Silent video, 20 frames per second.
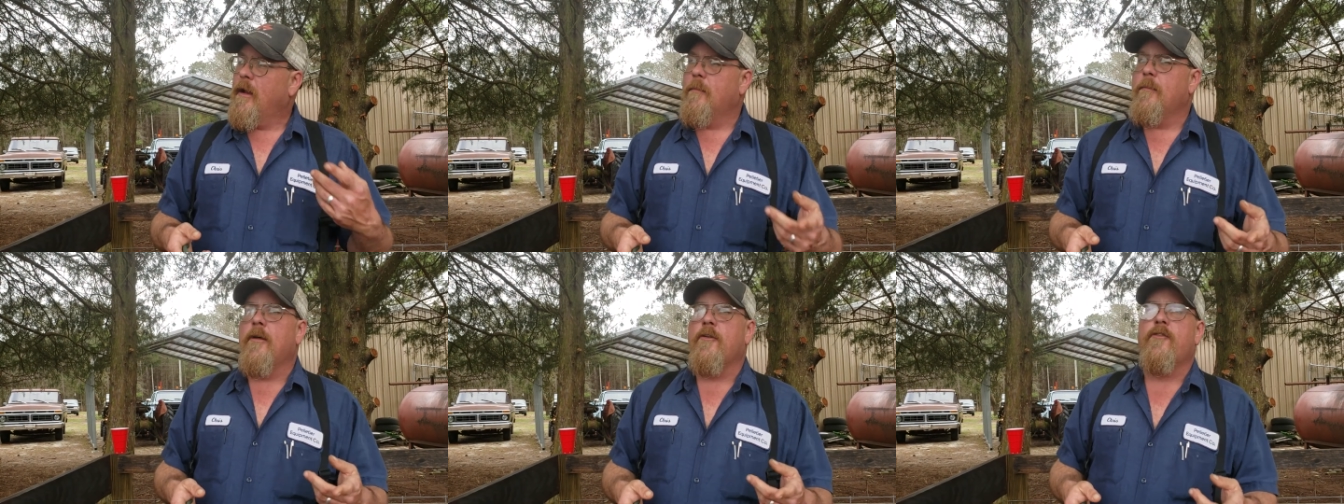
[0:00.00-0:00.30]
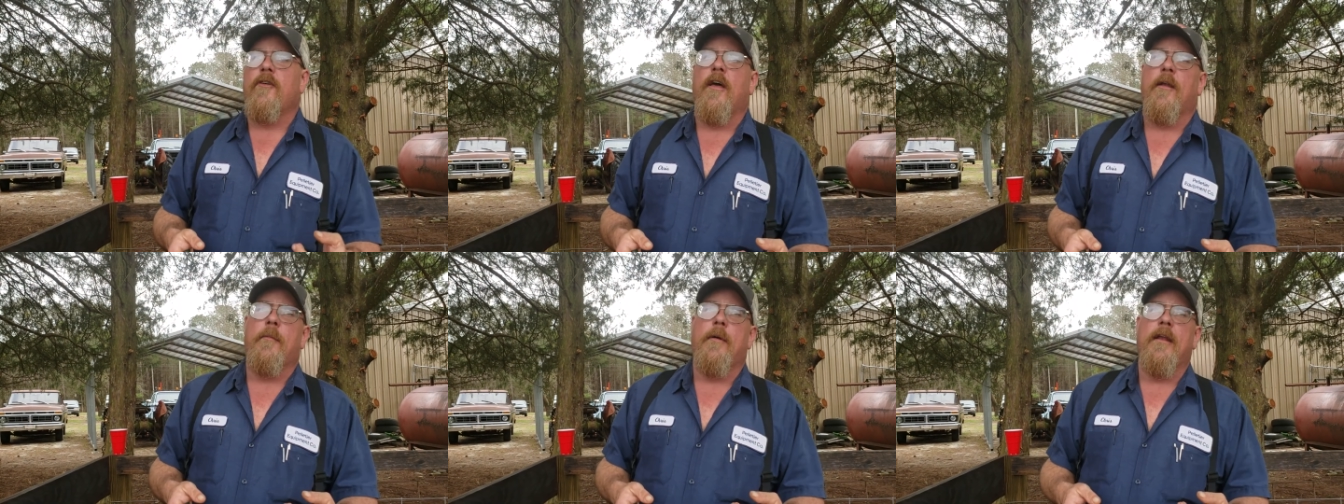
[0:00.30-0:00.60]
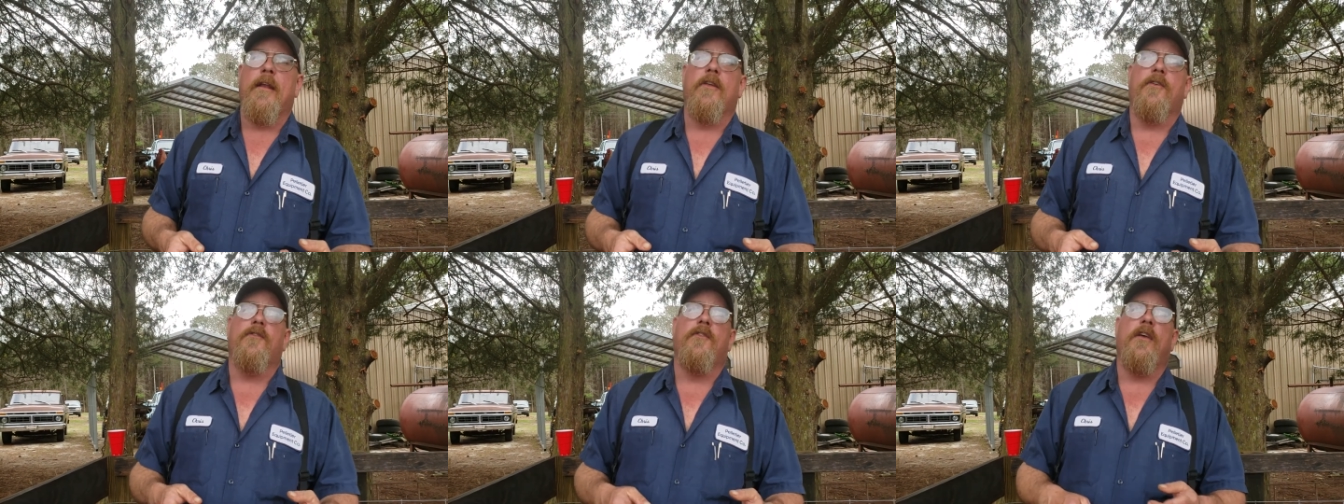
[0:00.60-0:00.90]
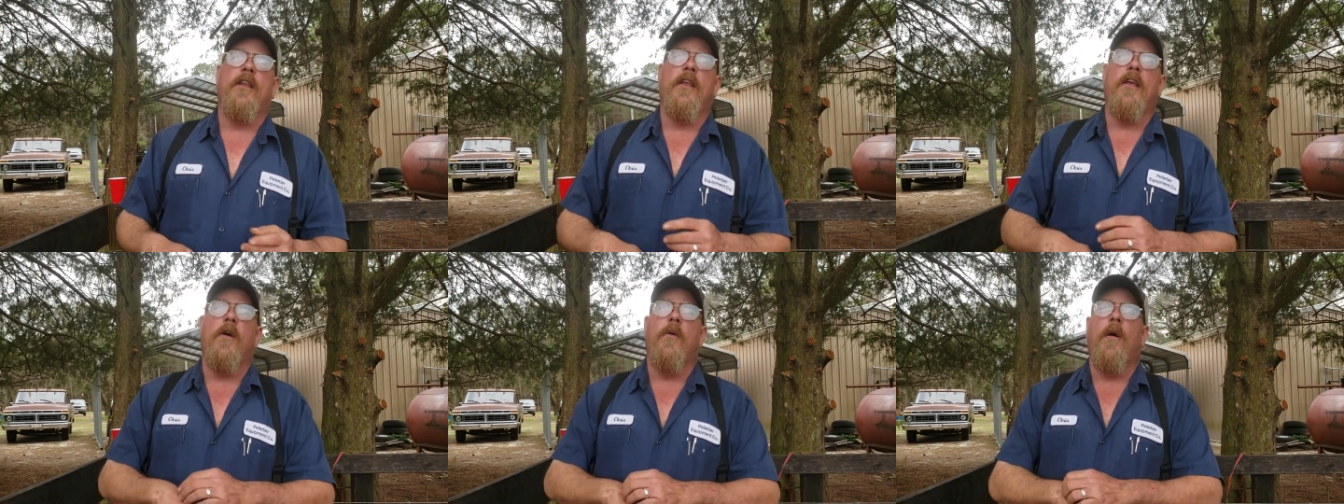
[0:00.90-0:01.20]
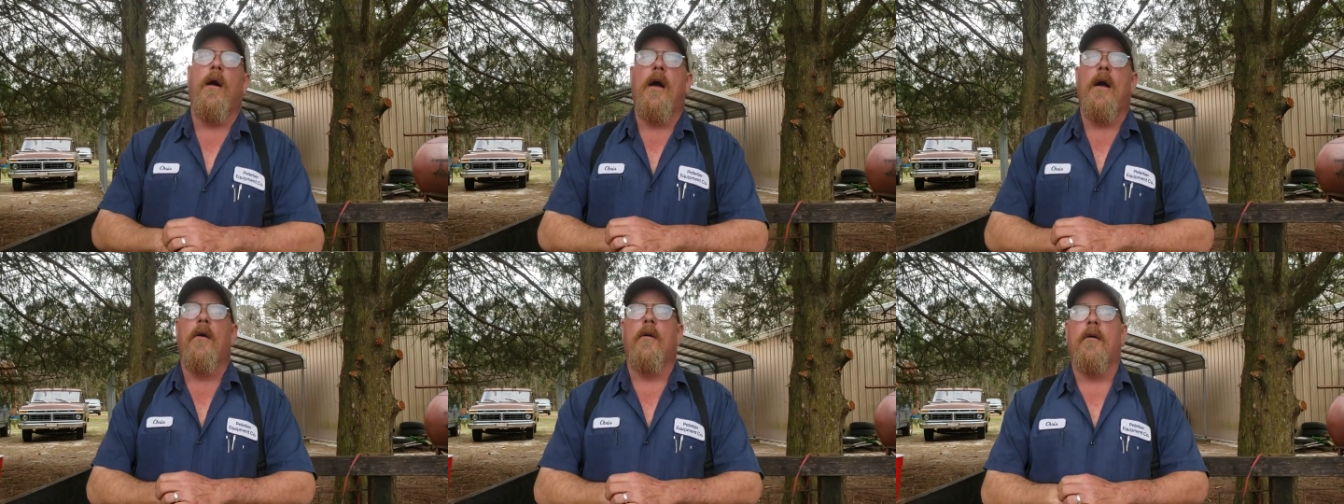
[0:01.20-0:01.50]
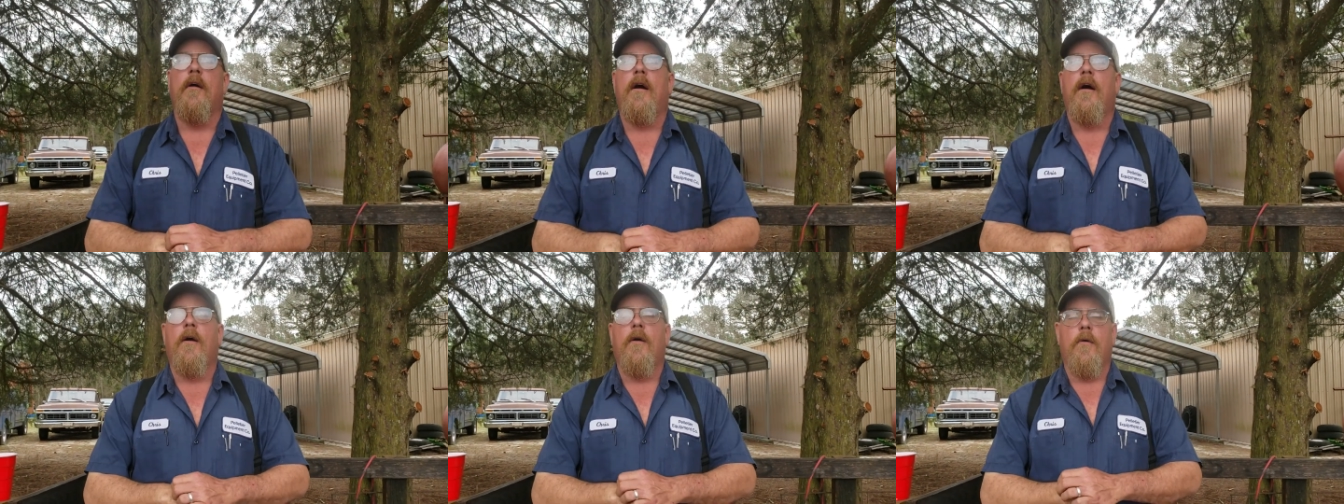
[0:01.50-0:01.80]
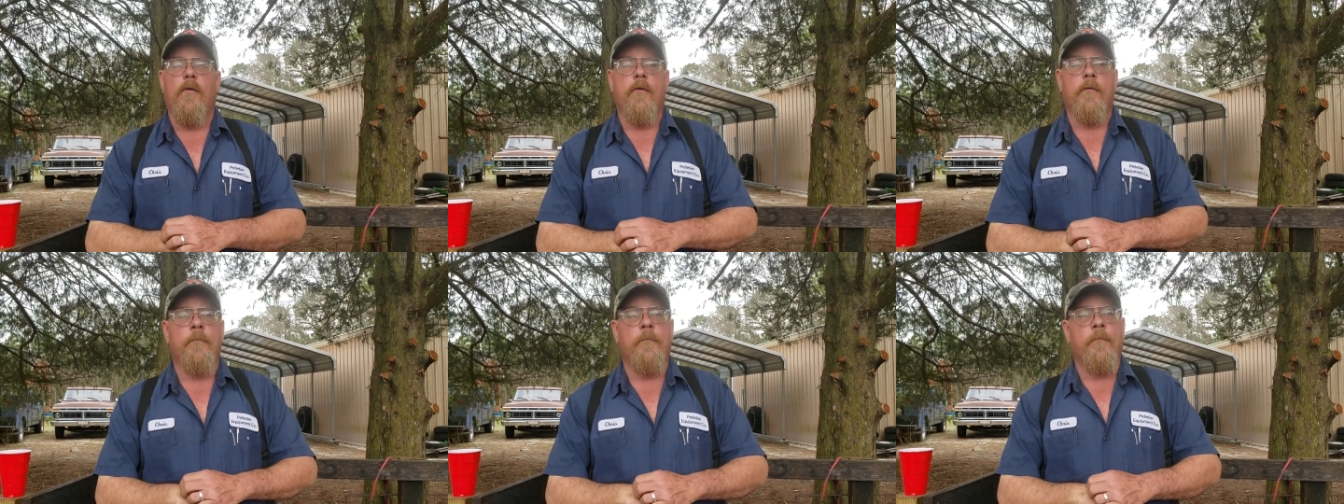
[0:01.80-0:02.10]
I'm not trying to make this video hour
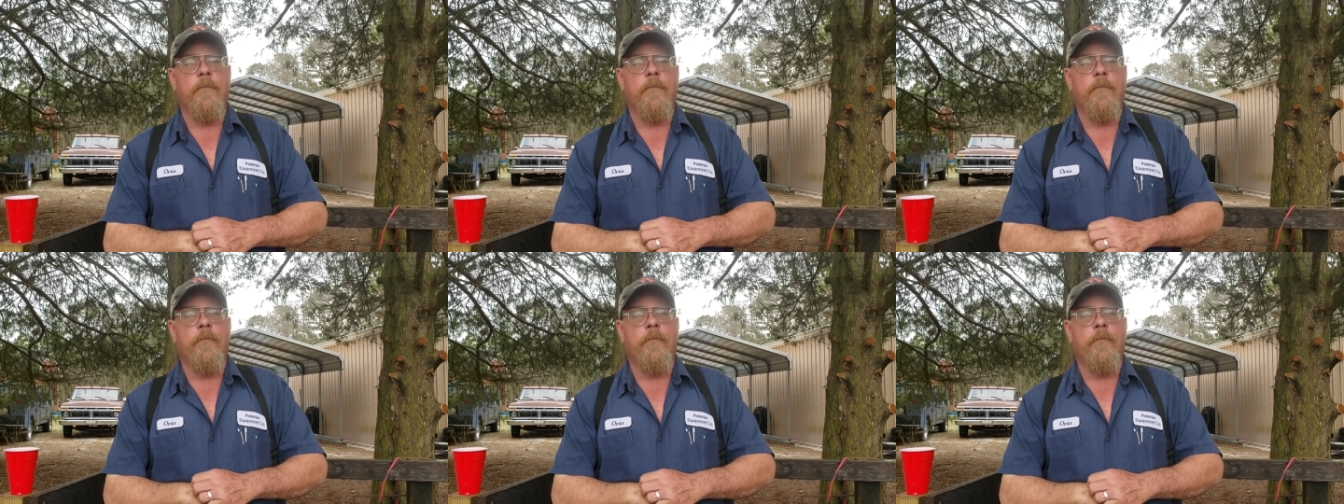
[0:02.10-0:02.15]
long,